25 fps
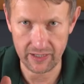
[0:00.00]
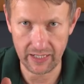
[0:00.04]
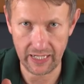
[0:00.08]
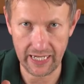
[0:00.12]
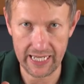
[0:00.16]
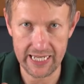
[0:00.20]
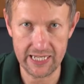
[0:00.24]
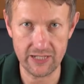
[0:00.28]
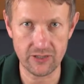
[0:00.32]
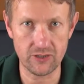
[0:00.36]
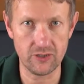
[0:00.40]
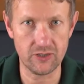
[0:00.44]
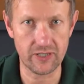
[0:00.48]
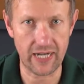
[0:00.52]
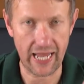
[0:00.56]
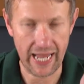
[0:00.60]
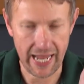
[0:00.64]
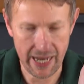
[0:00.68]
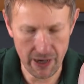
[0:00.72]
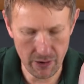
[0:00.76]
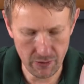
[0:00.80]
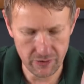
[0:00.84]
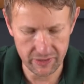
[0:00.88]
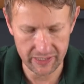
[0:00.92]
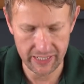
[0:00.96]
clay gun,
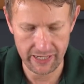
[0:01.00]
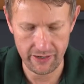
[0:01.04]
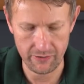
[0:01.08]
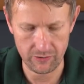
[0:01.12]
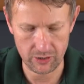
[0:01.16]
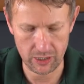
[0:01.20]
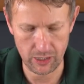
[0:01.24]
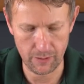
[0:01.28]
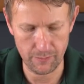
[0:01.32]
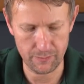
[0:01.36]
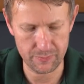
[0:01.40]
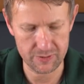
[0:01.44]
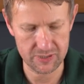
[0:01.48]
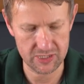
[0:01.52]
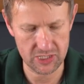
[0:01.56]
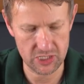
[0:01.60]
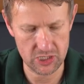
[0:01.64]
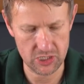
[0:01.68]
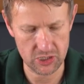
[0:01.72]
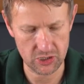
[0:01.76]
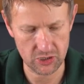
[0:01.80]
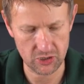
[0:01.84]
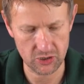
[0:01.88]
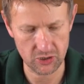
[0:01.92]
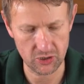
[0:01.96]
out-and-out
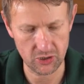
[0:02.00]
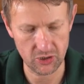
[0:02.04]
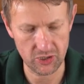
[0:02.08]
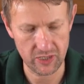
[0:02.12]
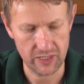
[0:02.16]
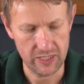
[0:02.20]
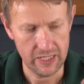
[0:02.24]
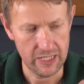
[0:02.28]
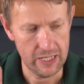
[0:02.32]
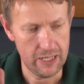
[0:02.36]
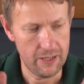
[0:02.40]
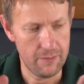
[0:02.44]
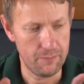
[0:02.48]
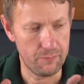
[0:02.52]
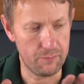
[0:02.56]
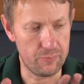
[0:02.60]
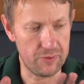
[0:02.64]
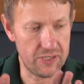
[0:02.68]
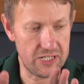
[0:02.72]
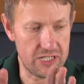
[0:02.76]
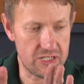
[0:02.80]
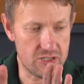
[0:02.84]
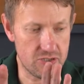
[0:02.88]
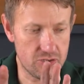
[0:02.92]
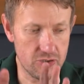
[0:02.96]
competition gun, but
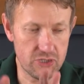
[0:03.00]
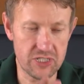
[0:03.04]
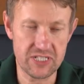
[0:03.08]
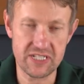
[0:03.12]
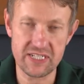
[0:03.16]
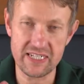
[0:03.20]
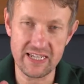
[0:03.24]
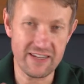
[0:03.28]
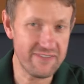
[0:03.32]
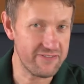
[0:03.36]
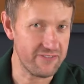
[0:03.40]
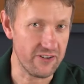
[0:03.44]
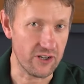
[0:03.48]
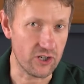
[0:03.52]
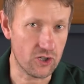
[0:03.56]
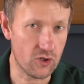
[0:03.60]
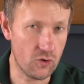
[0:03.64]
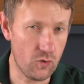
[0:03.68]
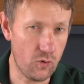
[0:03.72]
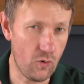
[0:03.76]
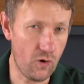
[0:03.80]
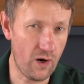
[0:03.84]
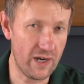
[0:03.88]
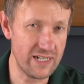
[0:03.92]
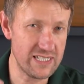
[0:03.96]
it does differ
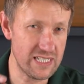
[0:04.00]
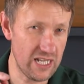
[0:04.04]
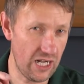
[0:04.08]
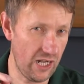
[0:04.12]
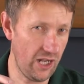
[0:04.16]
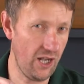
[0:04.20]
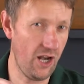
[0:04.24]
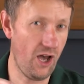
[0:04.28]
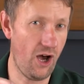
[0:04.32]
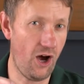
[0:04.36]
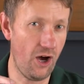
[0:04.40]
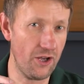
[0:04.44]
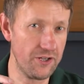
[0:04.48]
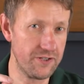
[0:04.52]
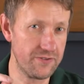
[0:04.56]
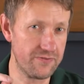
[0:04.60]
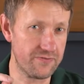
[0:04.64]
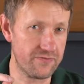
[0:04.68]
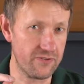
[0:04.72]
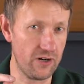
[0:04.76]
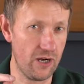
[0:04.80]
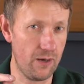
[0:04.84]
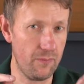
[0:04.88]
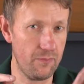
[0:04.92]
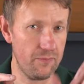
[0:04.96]
quite a lot
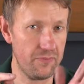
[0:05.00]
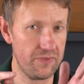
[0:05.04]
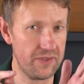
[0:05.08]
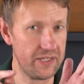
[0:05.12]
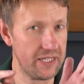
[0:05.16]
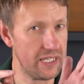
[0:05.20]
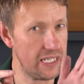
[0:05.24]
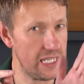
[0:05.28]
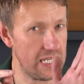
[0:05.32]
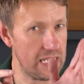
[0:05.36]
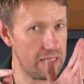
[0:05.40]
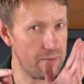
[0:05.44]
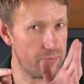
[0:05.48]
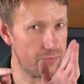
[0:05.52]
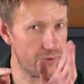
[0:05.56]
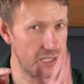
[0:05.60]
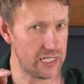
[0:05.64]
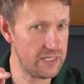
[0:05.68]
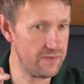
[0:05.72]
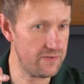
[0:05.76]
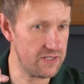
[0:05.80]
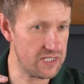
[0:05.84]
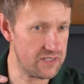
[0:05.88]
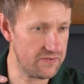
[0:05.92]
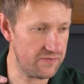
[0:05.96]
from the
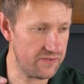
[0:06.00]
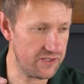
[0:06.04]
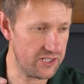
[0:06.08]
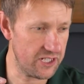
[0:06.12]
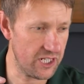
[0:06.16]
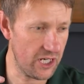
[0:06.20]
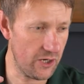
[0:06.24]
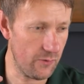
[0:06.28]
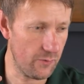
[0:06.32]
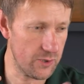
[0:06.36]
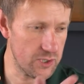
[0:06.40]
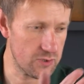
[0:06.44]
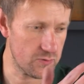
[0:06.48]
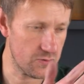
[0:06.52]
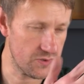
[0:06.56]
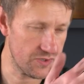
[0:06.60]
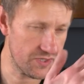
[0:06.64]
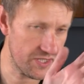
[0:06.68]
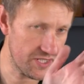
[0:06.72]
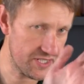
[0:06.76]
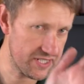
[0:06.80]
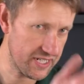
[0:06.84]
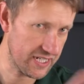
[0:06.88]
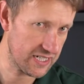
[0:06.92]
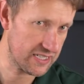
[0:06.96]
previous video, which was the
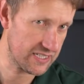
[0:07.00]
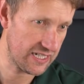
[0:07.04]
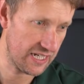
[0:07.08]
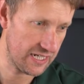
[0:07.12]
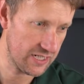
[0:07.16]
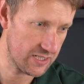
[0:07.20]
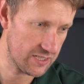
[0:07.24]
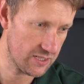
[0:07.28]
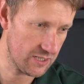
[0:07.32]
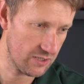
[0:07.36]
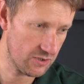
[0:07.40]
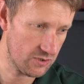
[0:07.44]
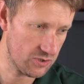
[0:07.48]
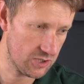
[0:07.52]
682